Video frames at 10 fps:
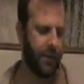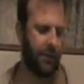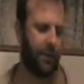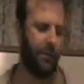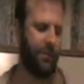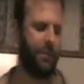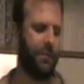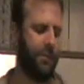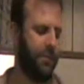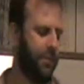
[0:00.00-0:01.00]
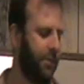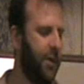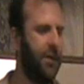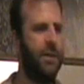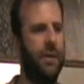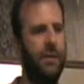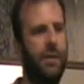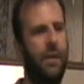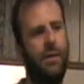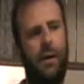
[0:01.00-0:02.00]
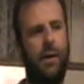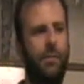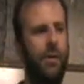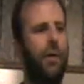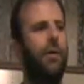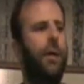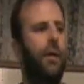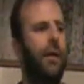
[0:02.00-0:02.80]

So you just instead of ta, you put the will,